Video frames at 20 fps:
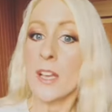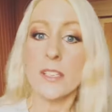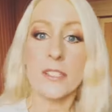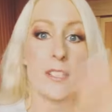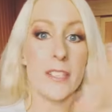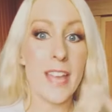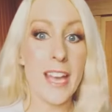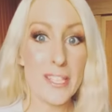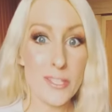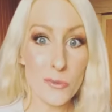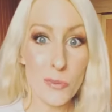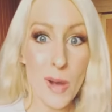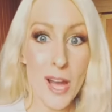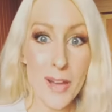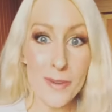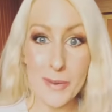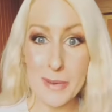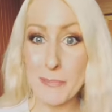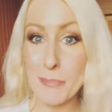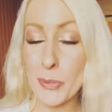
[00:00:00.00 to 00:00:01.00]
So that's
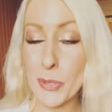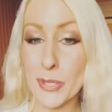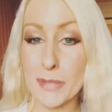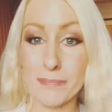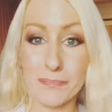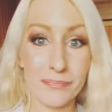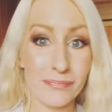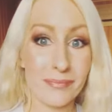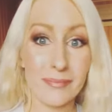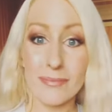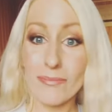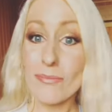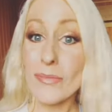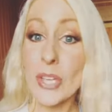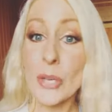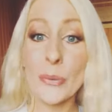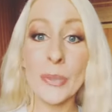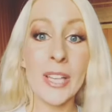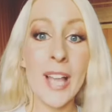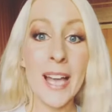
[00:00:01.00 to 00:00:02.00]
why we put
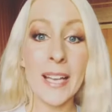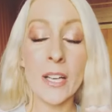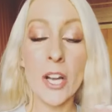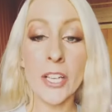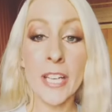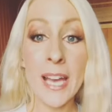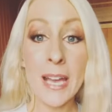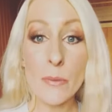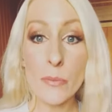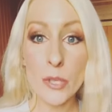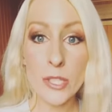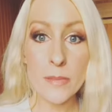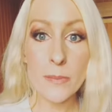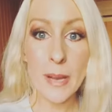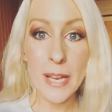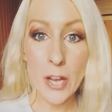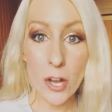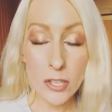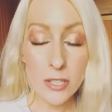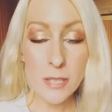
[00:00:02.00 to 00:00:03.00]
we're like, okay, what's
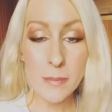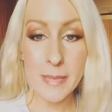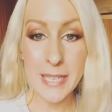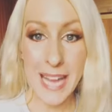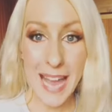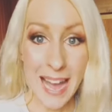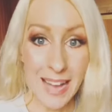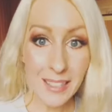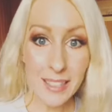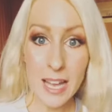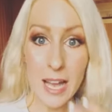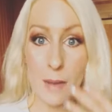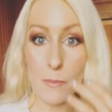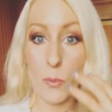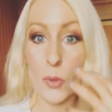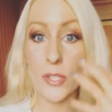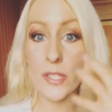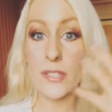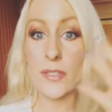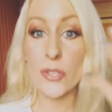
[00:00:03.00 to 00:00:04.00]
my ultimate outcome?
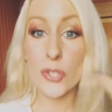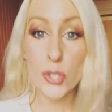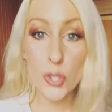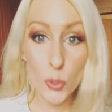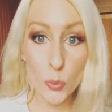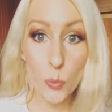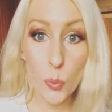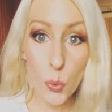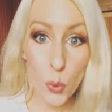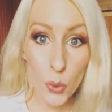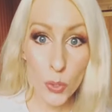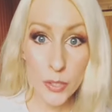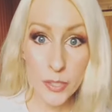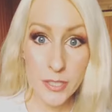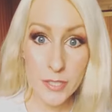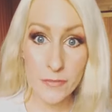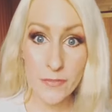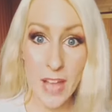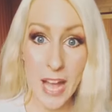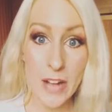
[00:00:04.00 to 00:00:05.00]
What's the
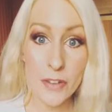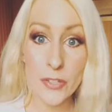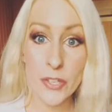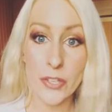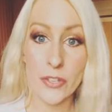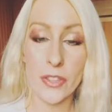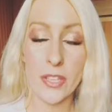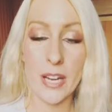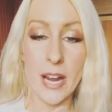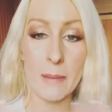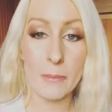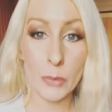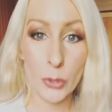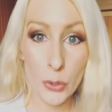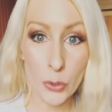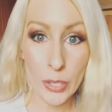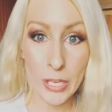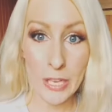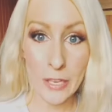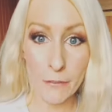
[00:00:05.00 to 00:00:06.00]
towards value that I'm
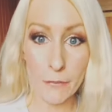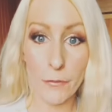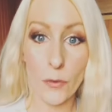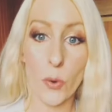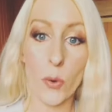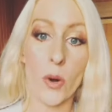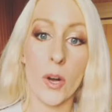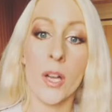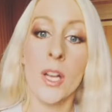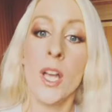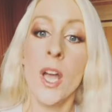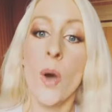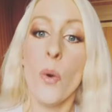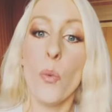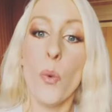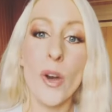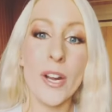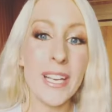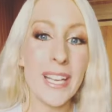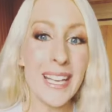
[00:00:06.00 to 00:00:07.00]
looking for?
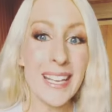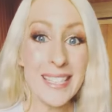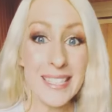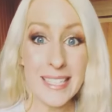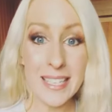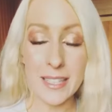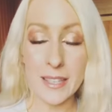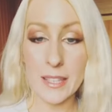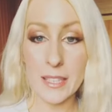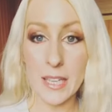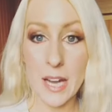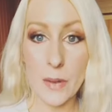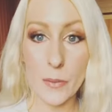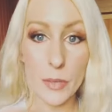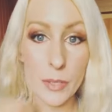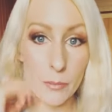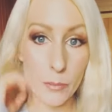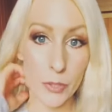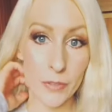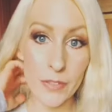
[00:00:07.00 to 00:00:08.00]
What is it that I
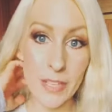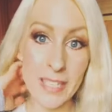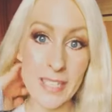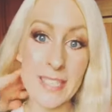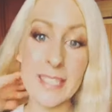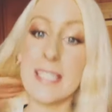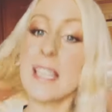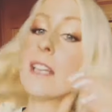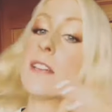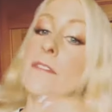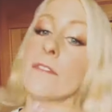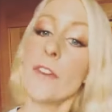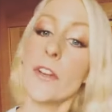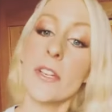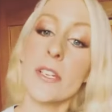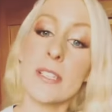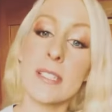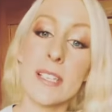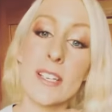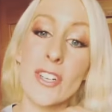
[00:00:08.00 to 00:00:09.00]
want to move? Instead of
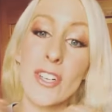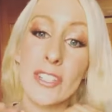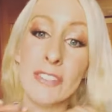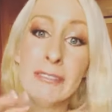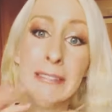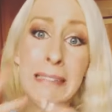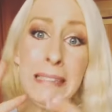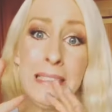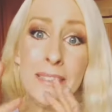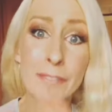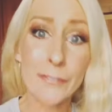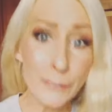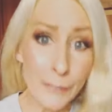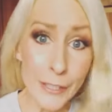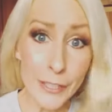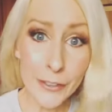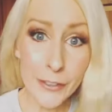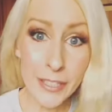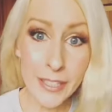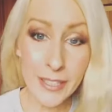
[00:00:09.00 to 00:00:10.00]
focusing on
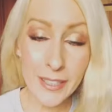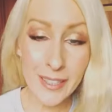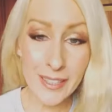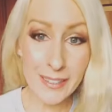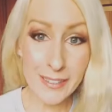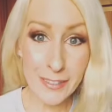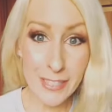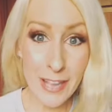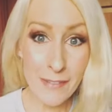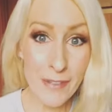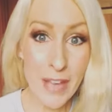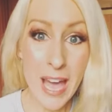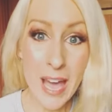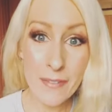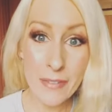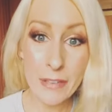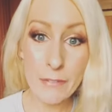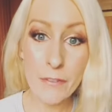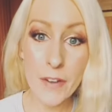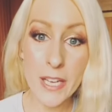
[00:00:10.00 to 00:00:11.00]
fearing never
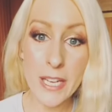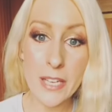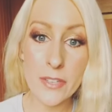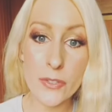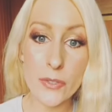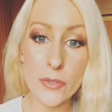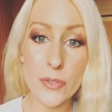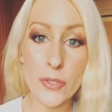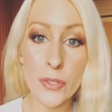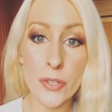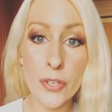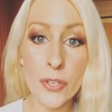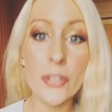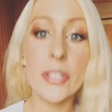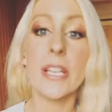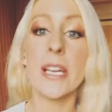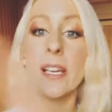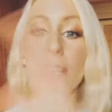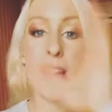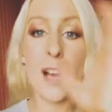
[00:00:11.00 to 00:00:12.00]
having financial
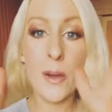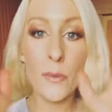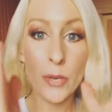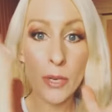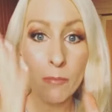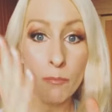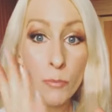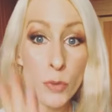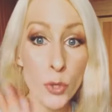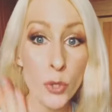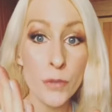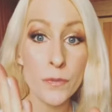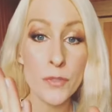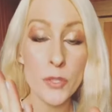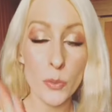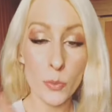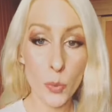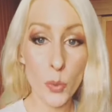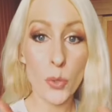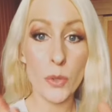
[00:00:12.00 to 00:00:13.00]
security, I want to move
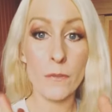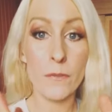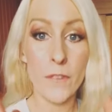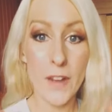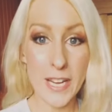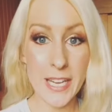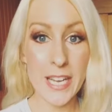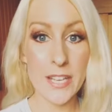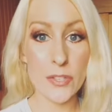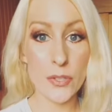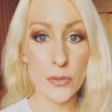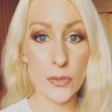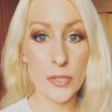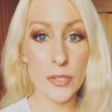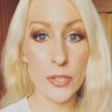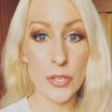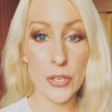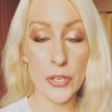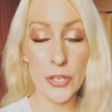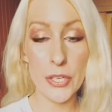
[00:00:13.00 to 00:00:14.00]
toward financial
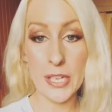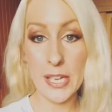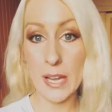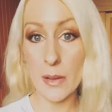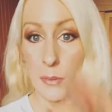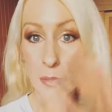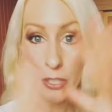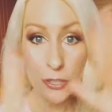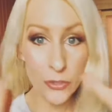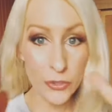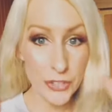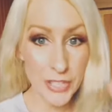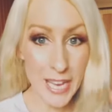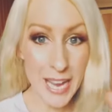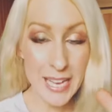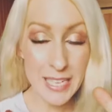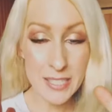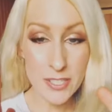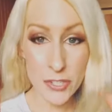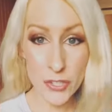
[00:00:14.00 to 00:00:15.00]
security. I want to
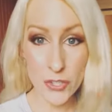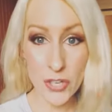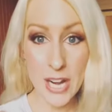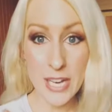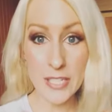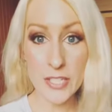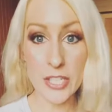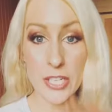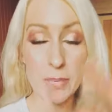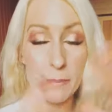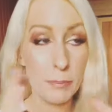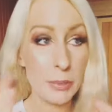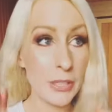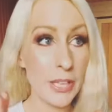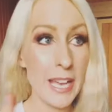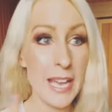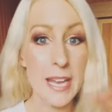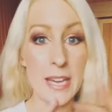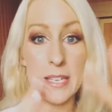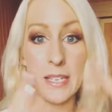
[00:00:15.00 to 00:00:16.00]
create a strategy, a
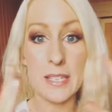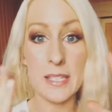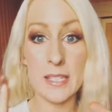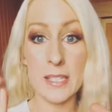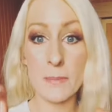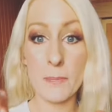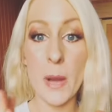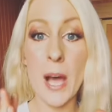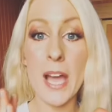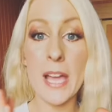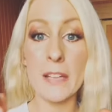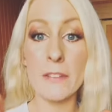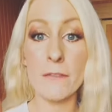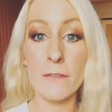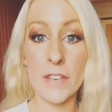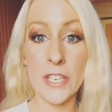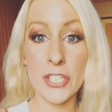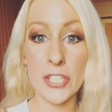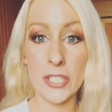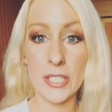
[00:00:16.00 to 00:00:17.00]
plan, an
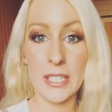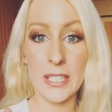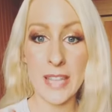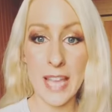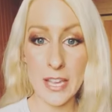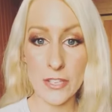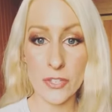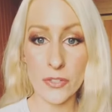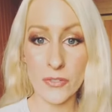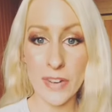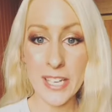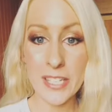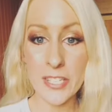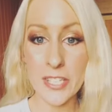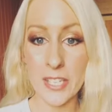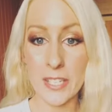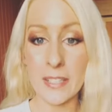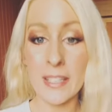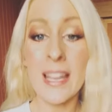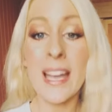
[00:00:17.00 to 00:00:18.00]
inspired vision in that
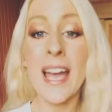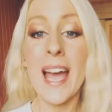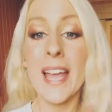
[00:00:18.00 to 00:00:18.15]
direction.